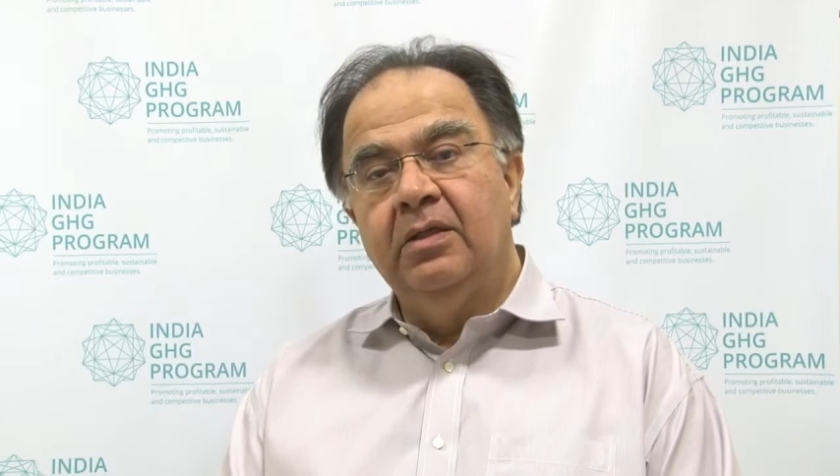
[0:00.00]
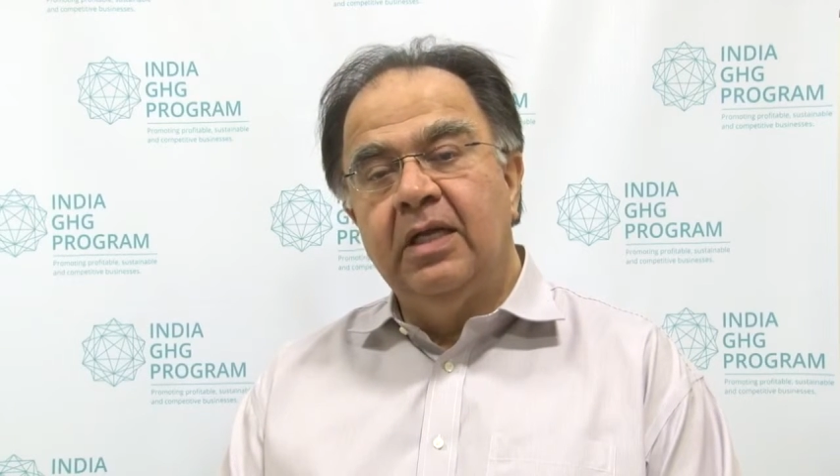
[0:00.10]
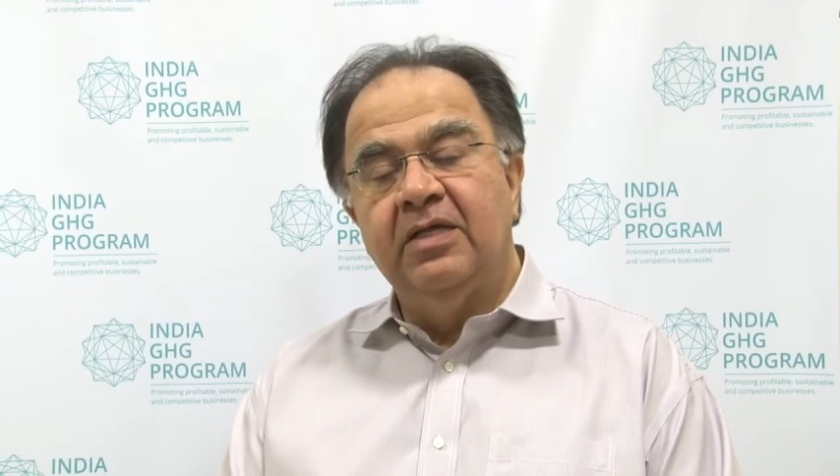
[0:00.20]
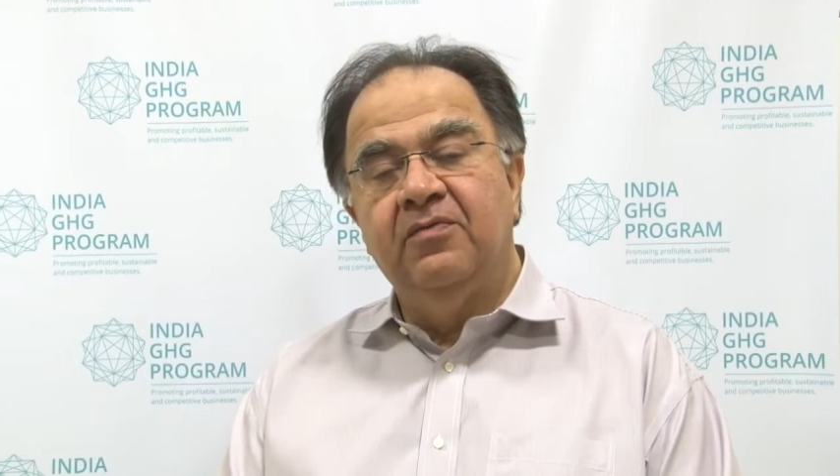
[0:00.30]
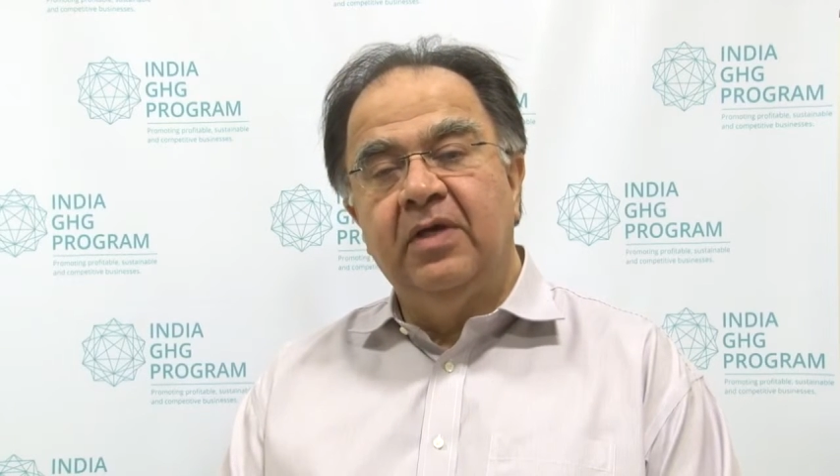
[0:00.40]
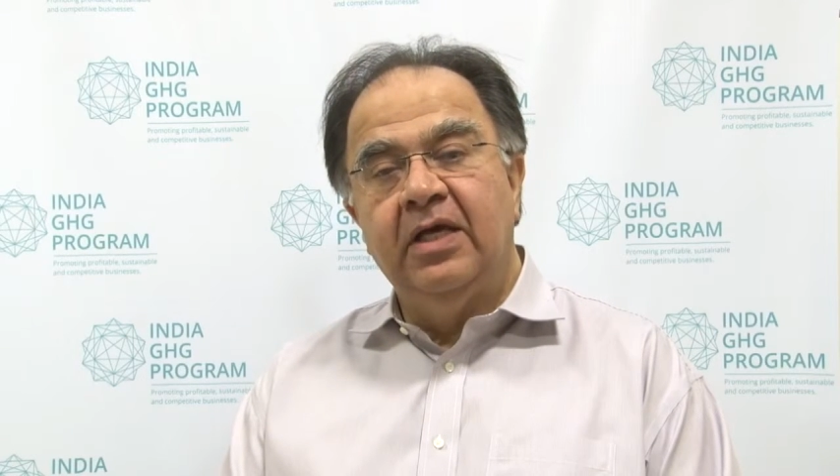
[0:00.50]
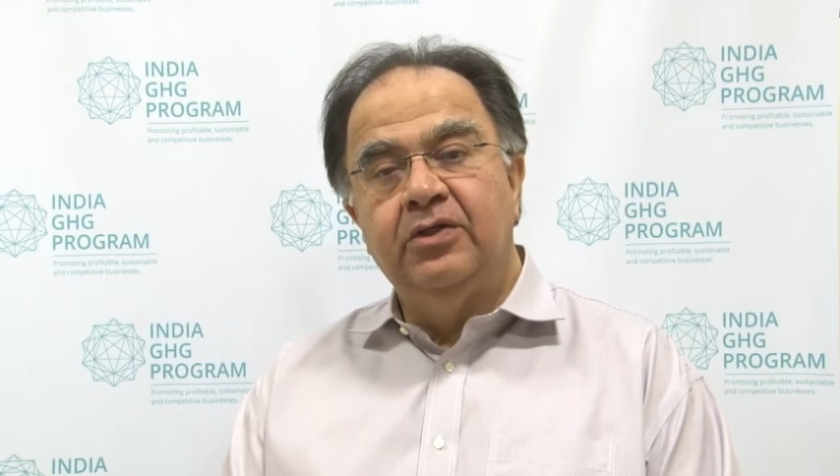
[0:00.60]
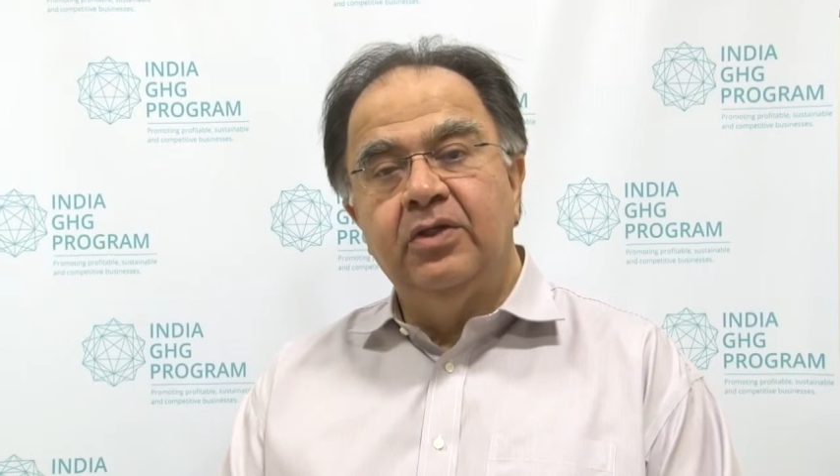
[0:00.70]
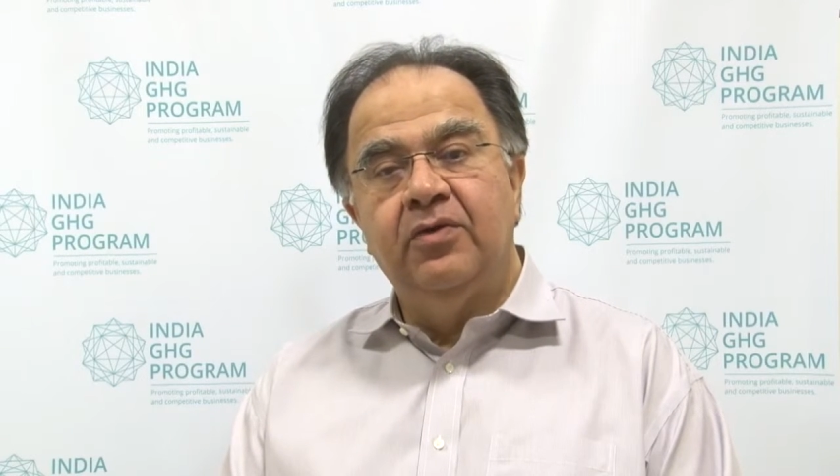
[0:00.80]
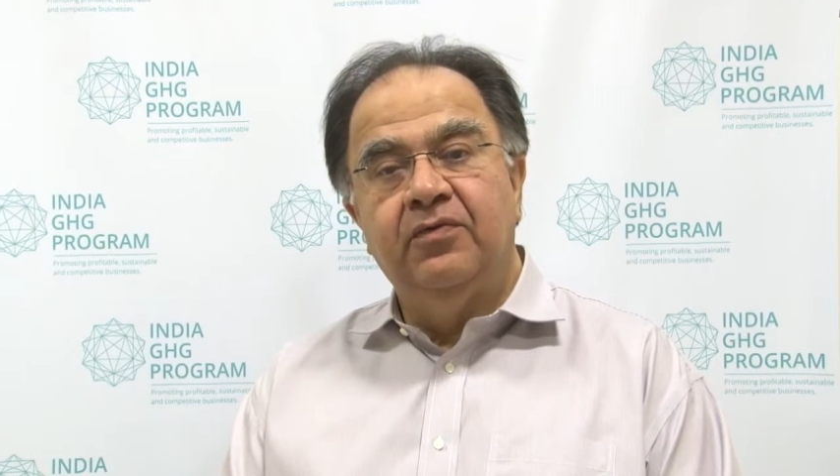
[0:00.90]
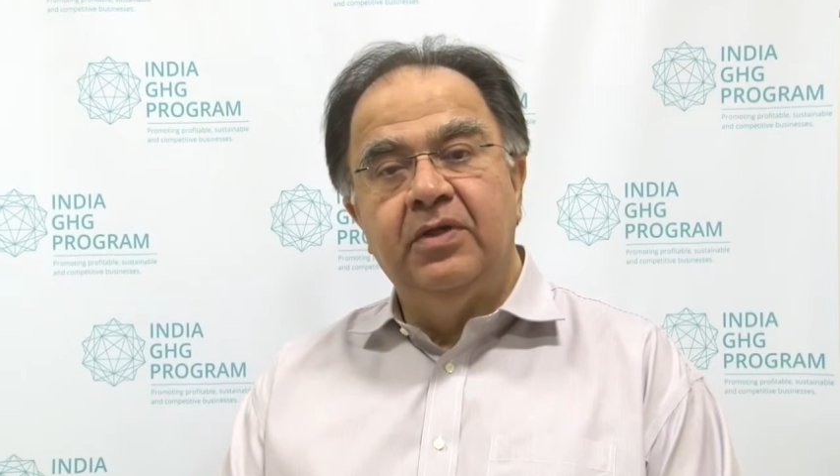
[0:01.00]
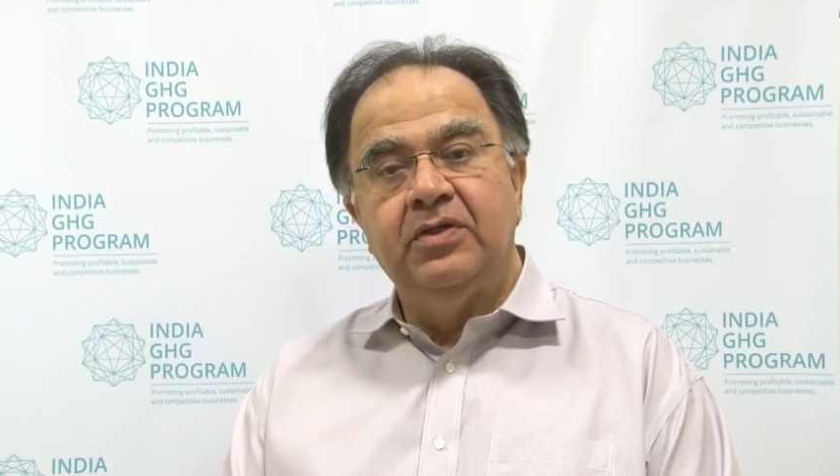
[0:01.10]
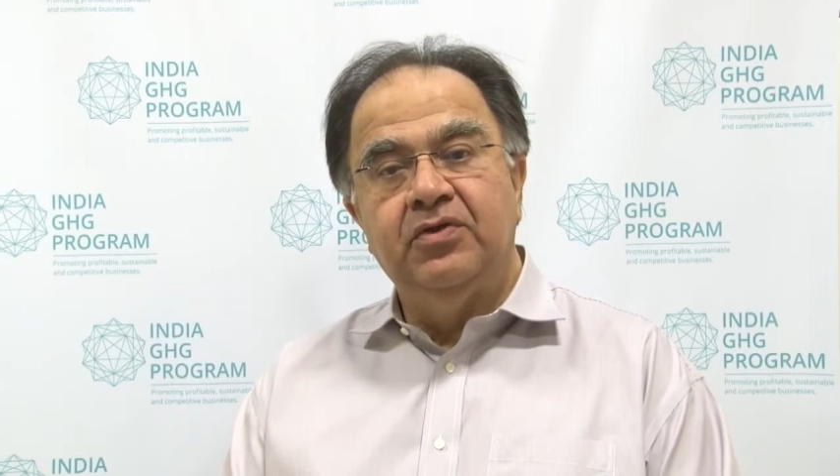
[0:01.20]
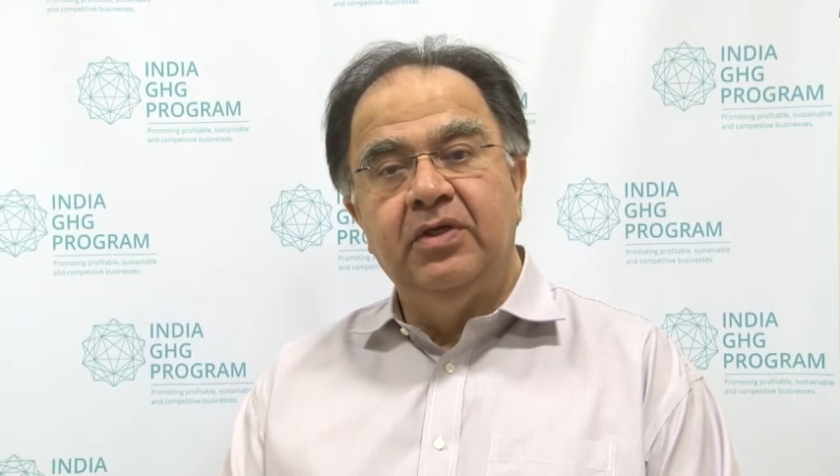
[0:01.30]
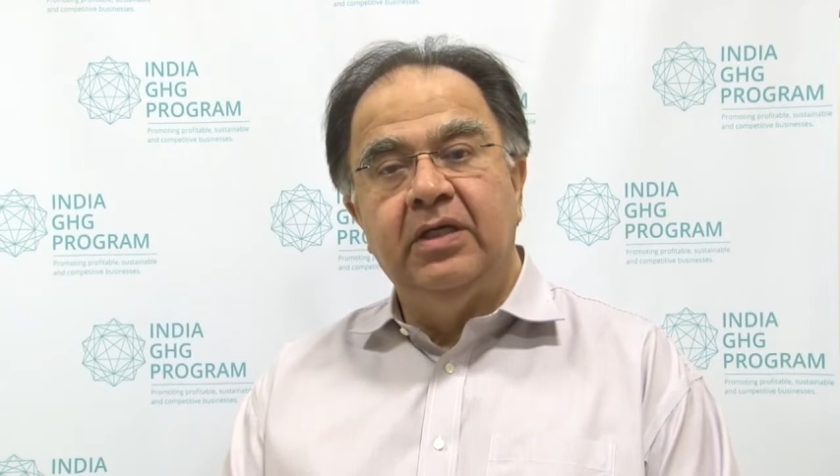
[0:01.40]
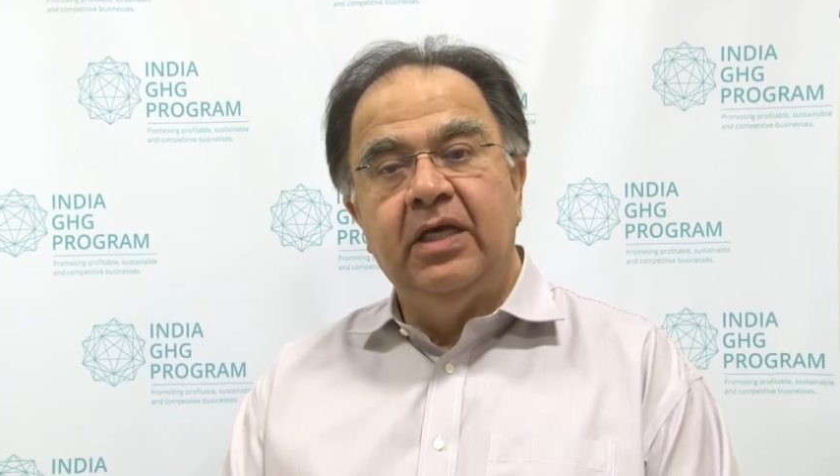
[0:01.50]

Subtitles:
classifications of industry